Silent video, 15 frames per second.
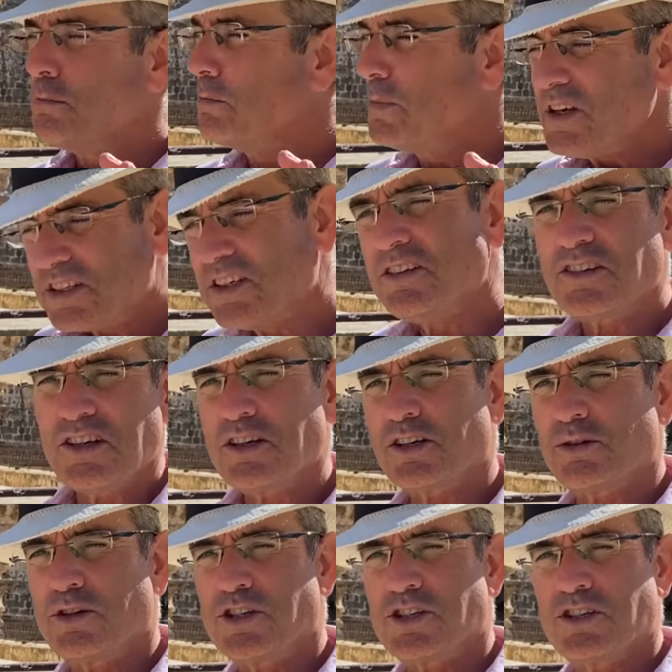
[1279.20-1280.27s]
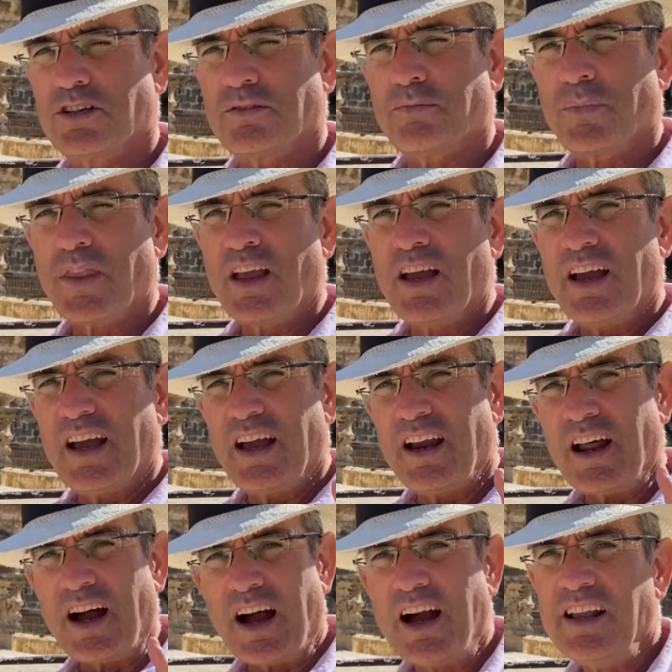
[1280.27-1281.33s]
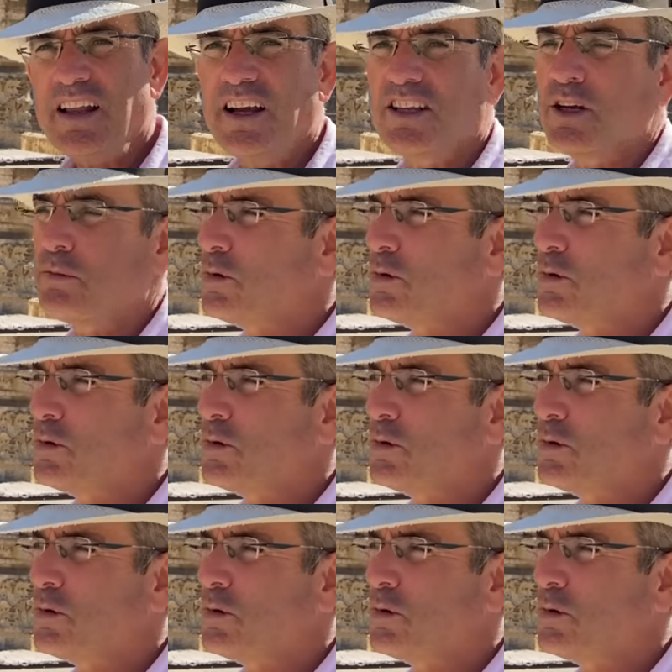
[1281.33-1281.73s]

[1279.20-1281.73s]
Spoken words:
Byzantine Christian. And I like the